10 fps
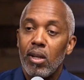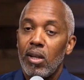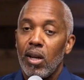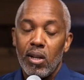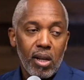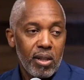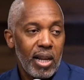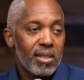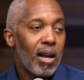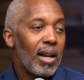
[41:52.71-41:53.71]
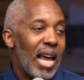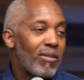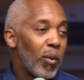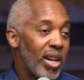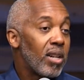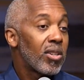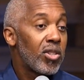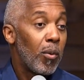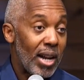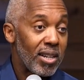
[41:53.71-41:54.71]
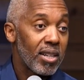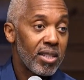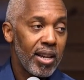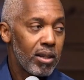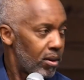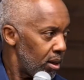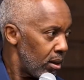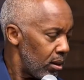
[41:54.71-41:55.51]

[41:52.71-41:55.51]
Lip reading: Yeah, they start laughing when they understood what I just said. I